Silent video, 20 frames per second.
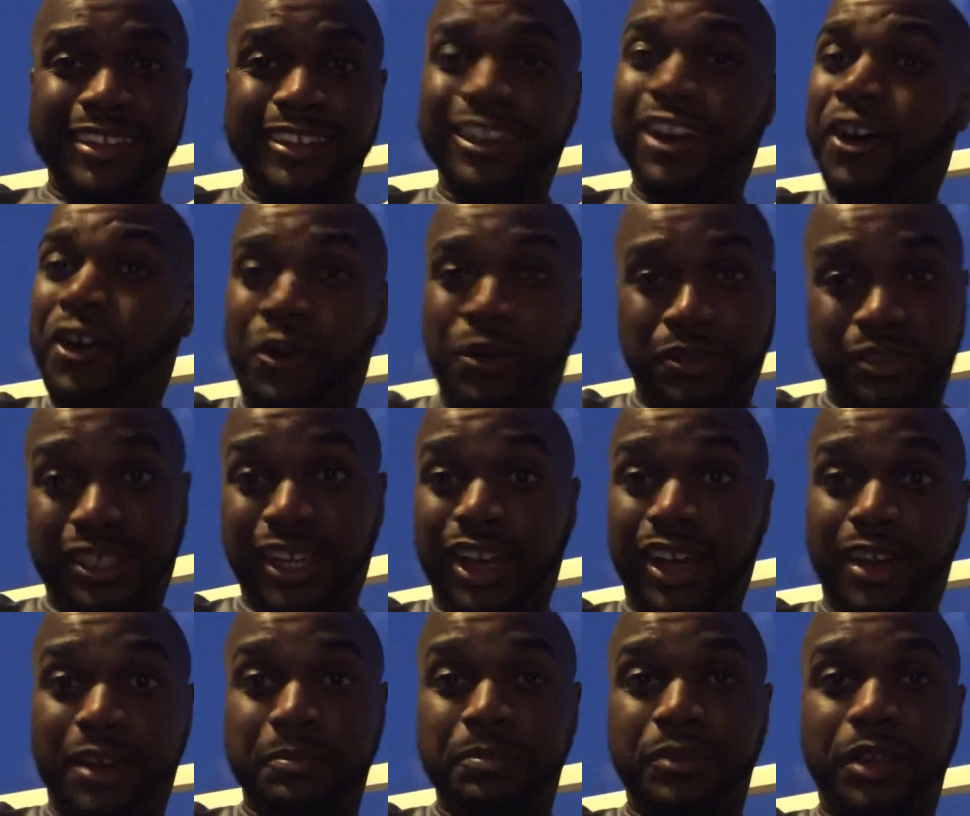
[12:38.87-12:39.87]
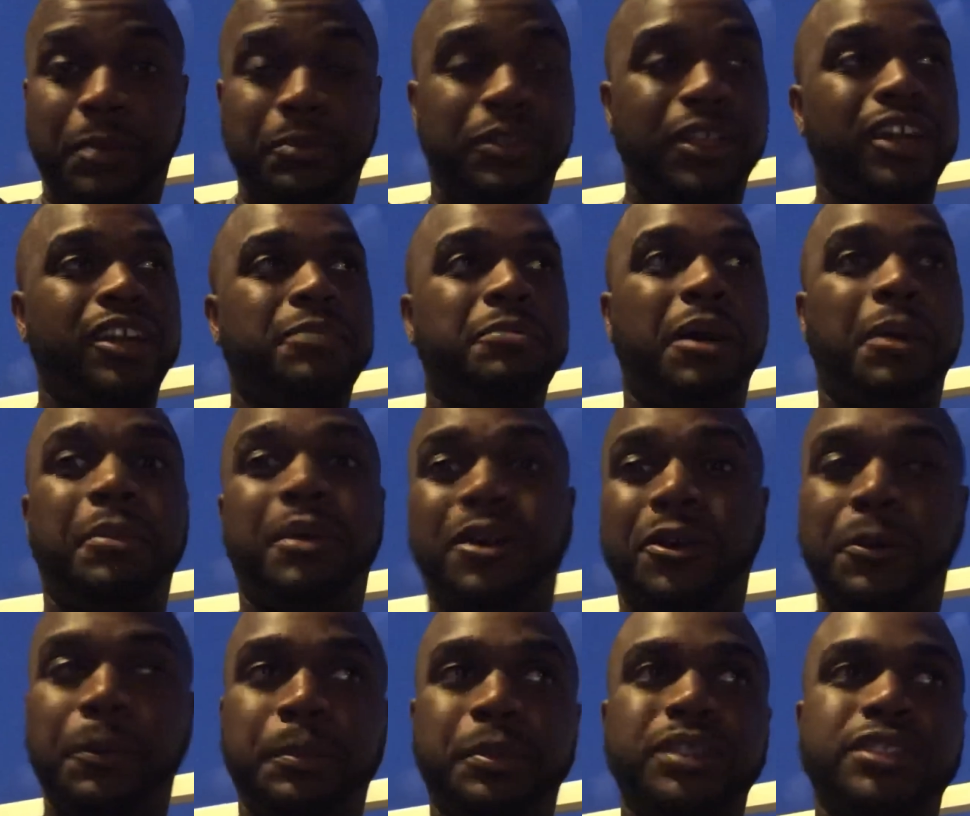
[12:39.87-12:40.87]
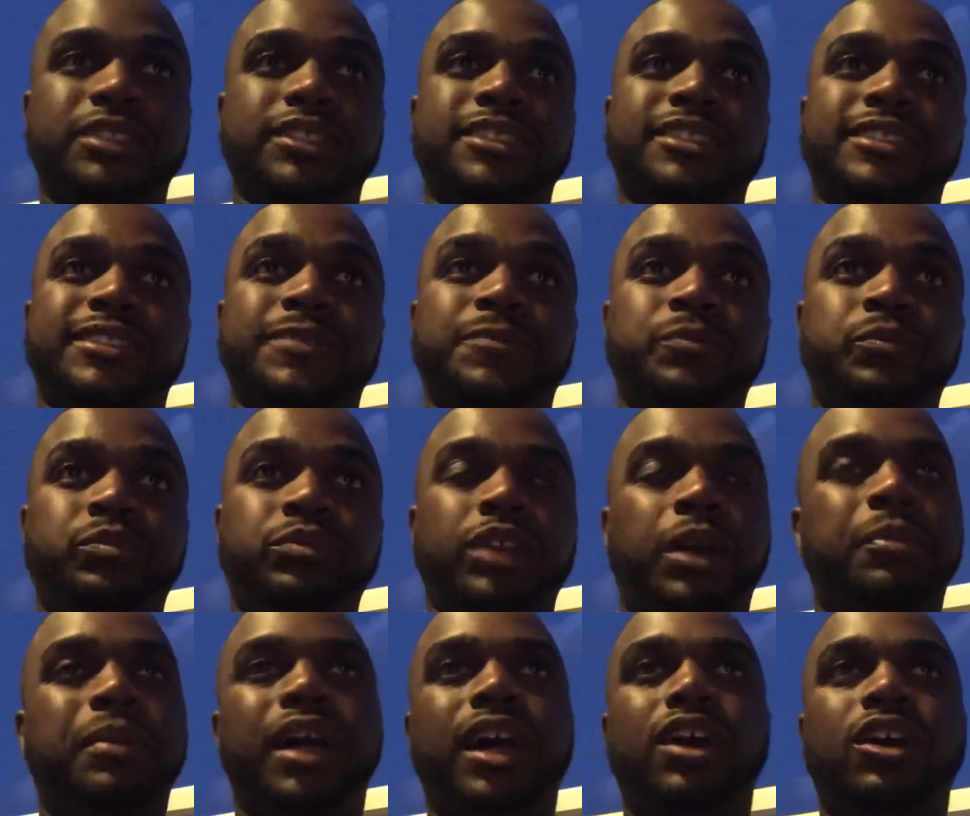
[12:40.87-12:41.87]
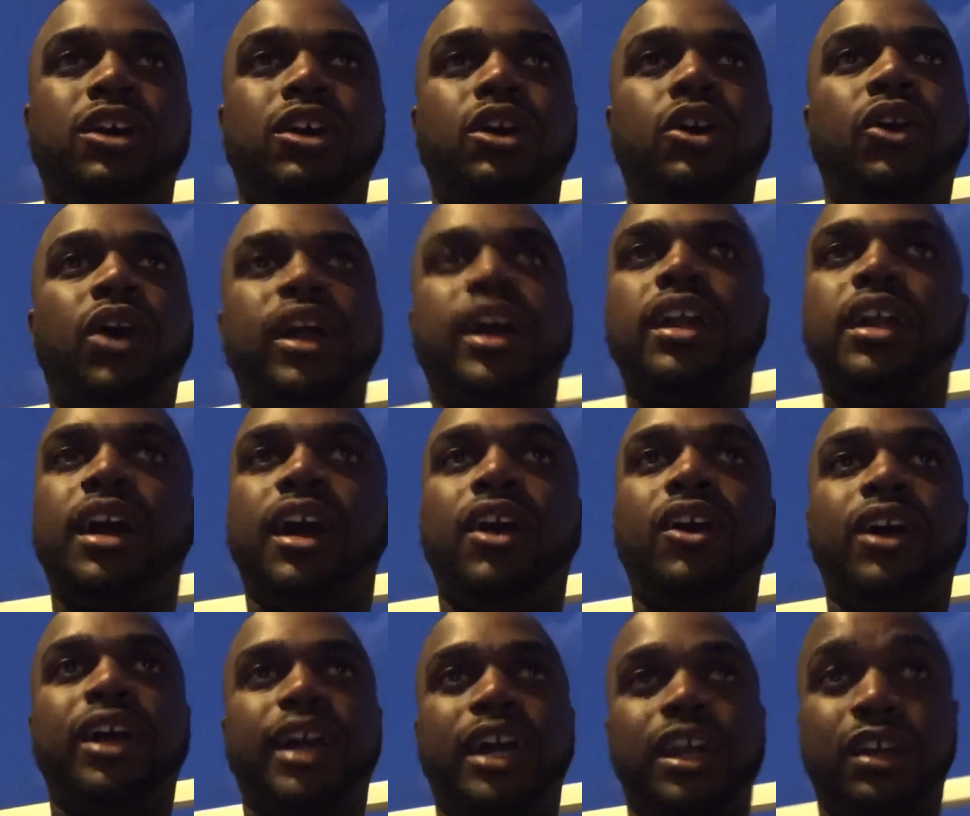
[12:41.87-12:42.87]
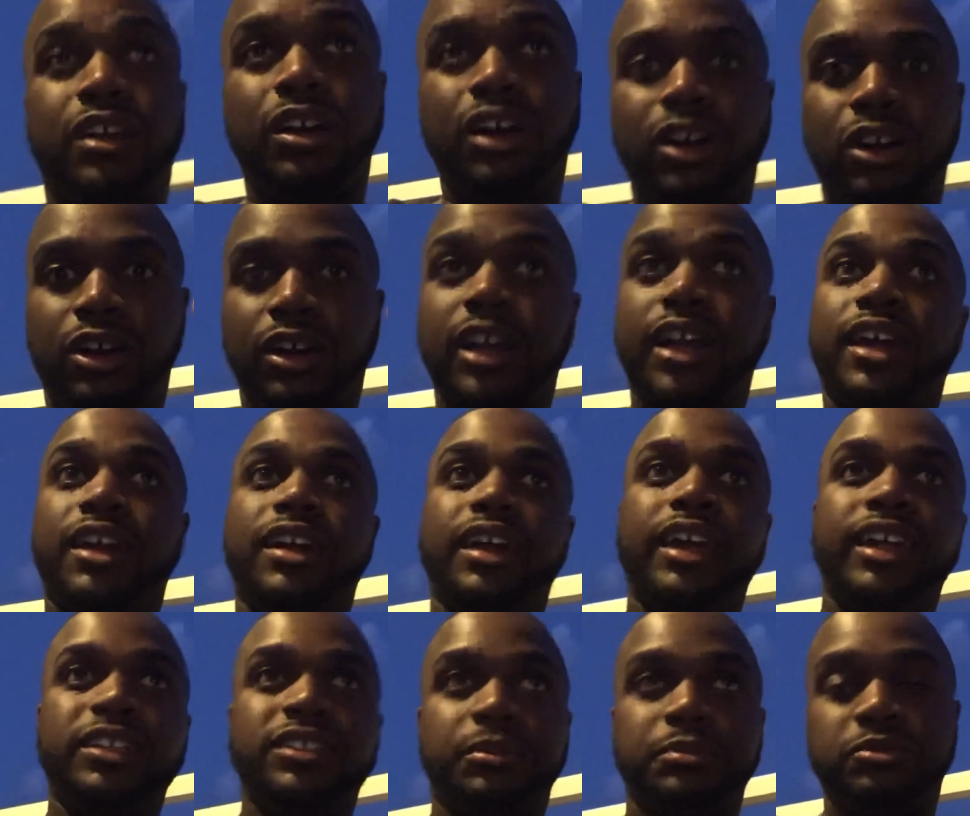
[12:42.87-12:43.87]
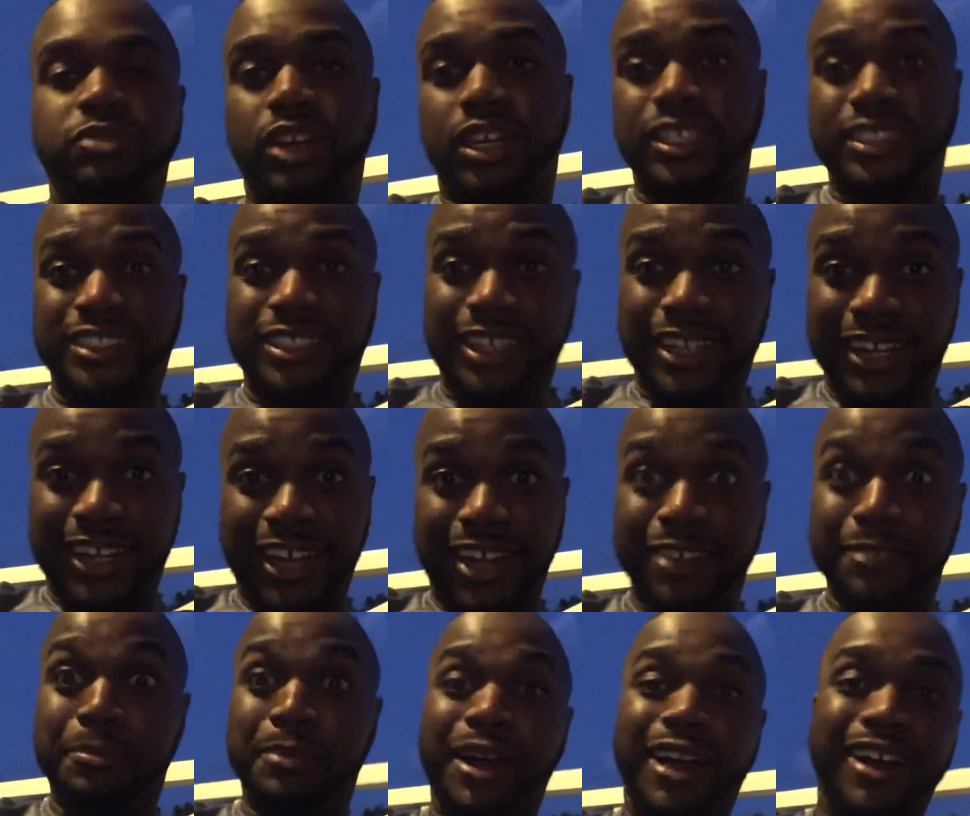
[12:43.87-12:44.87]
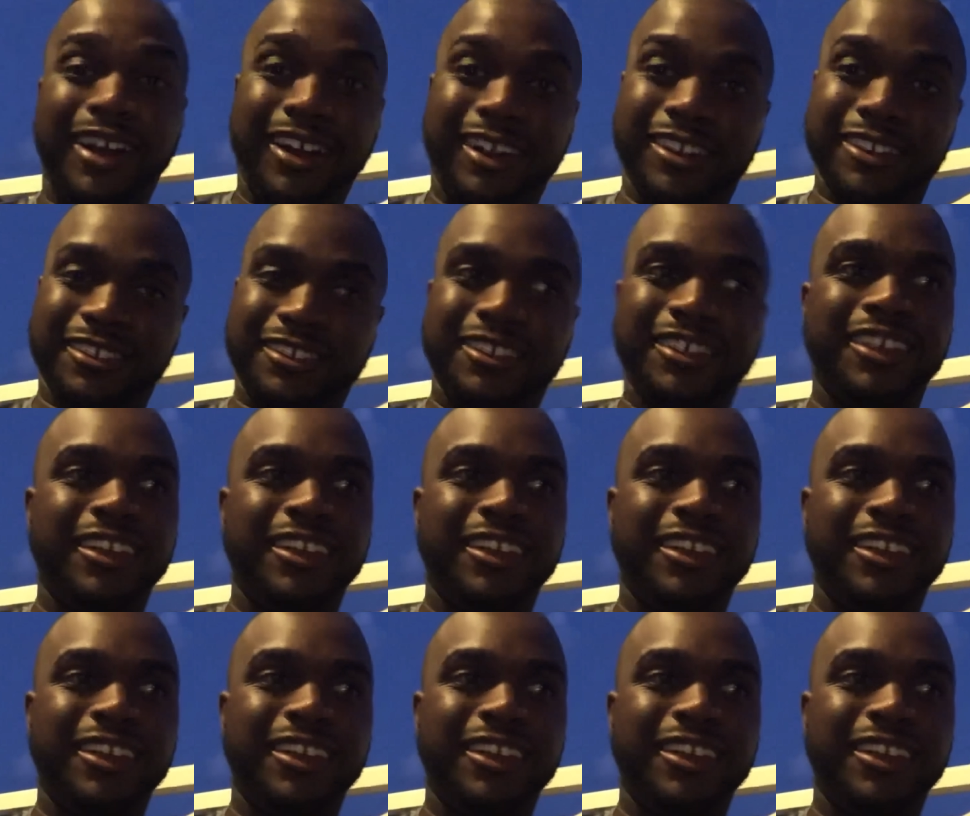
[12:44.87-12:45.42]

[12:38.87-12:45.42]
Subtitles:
The whole time, I'm thinking about my own business. I'm like, I got a call. I got an agent. I'm trying to sell a house, buy a house.